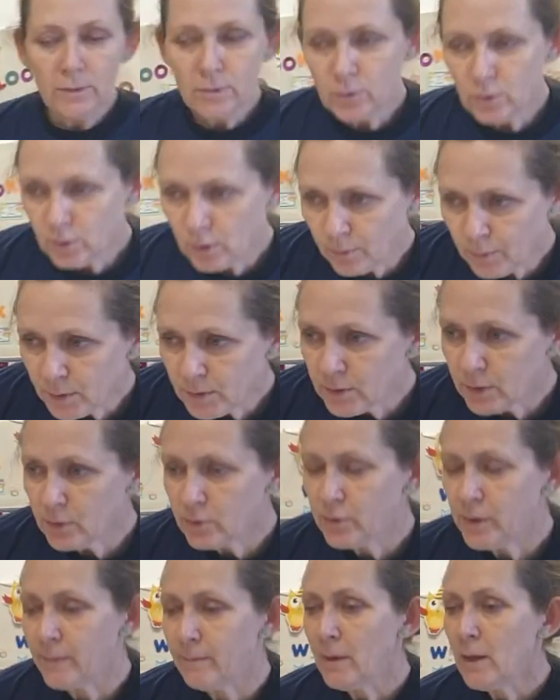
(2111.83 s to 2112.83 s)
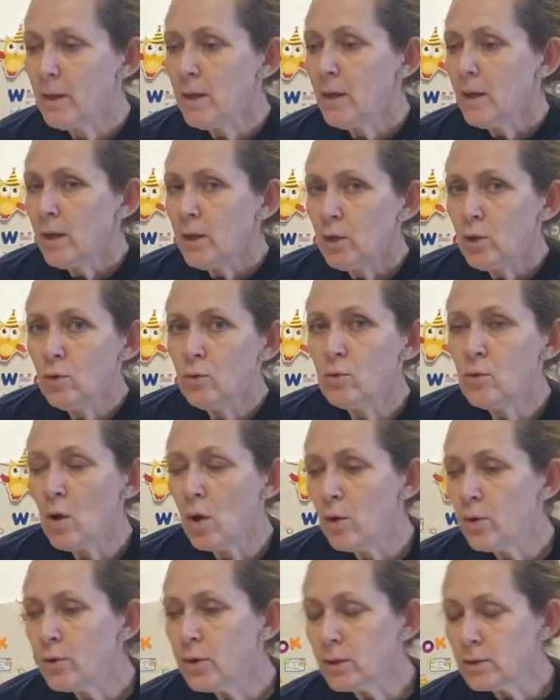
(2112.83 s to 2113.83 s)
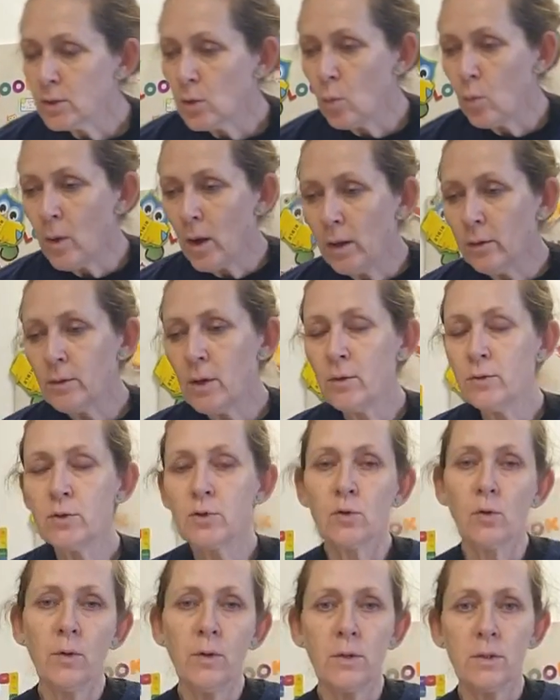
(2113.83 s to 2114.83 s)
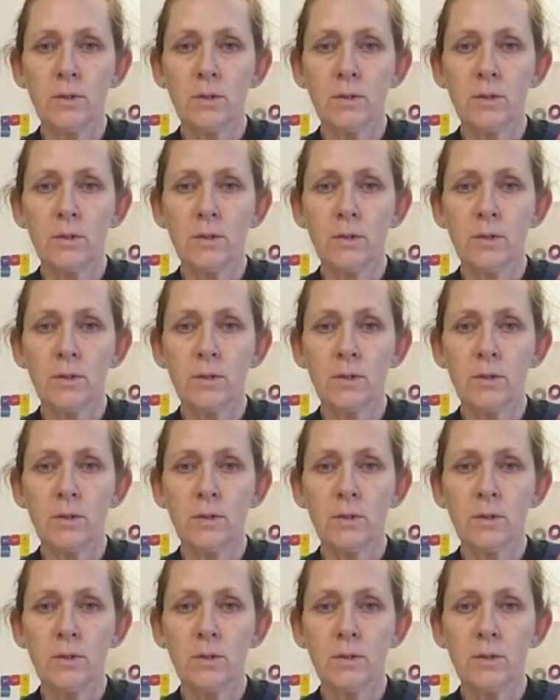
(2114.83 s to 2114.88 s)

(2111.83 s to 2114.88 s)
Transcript: Interprets the dream. You know that it's a well-known story.